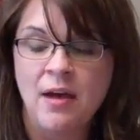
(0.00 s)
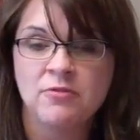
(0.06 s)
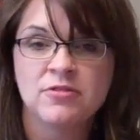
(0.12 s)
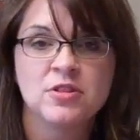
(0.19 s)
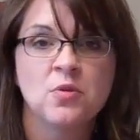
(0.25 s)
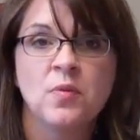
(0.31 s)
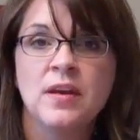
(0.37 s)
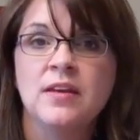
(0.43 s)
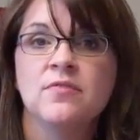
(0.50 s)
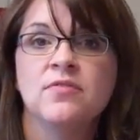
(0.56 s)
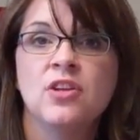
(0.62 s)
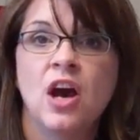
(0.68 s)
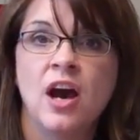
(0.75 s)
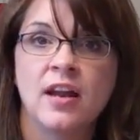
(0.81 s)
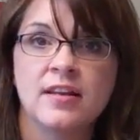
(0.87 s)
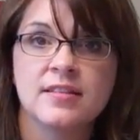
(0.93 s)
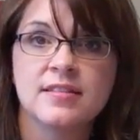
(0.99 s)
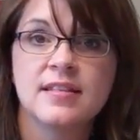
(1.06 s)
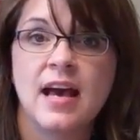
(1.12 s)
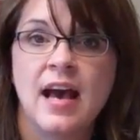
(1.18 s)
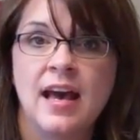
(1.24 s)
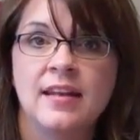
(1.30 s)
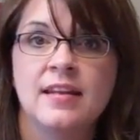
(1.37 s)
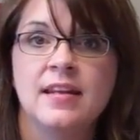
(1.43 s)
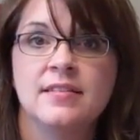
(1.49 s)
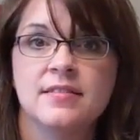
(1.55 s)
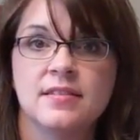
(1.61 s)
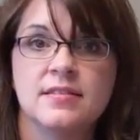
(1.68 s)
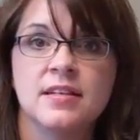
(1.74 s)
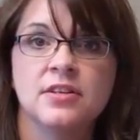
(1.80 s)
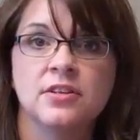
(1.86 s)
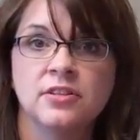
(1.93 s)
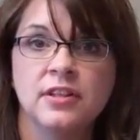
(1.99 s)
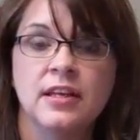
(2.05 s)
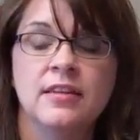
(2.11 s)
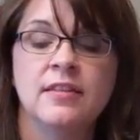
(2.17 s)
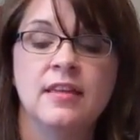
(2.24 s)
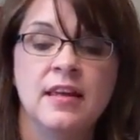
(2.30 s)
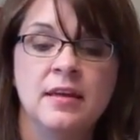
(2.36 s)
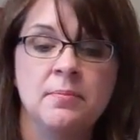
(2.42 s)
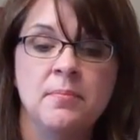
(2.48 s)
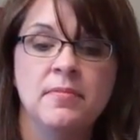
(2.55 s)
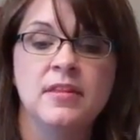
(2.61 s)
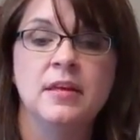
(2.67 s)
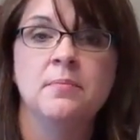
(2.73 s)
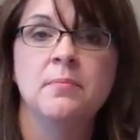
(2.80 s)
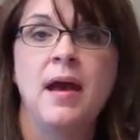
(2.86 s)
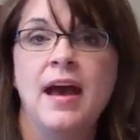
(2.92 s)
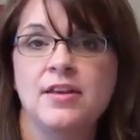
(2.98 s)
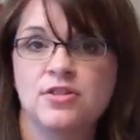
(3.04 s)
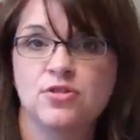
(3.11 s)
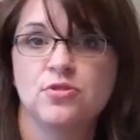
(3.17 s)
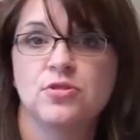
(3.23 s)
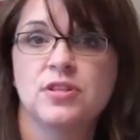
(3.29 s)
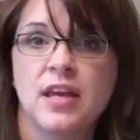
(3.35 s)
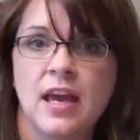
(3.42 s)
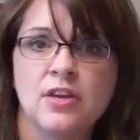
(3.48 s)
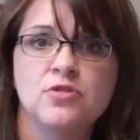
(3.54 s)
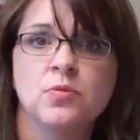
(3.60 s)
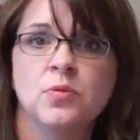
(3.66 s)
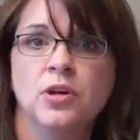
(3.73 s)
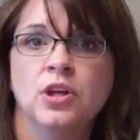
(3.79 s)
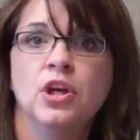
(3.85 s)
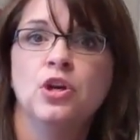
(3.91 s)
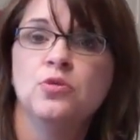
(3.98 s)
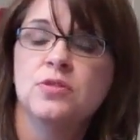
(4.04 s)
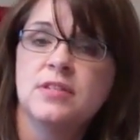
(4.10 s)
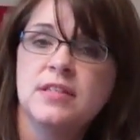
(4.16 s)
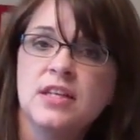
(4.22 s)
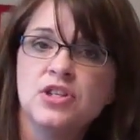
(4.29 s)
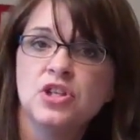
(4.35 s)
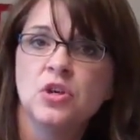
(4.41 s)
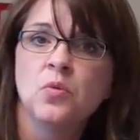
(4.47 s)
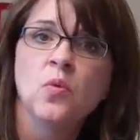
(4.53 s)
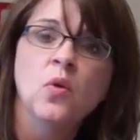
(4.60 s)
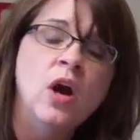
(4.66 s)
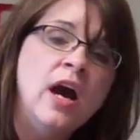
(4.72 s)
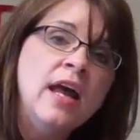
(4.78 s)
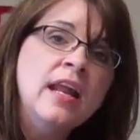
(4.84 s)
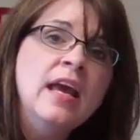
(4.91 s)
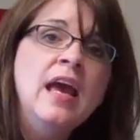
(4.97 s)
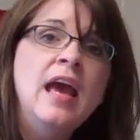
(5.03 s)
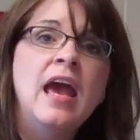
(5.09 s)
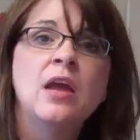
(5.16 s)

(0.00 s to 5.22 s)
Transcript: So we have not assigned necessarily the master schedule and who's teaching what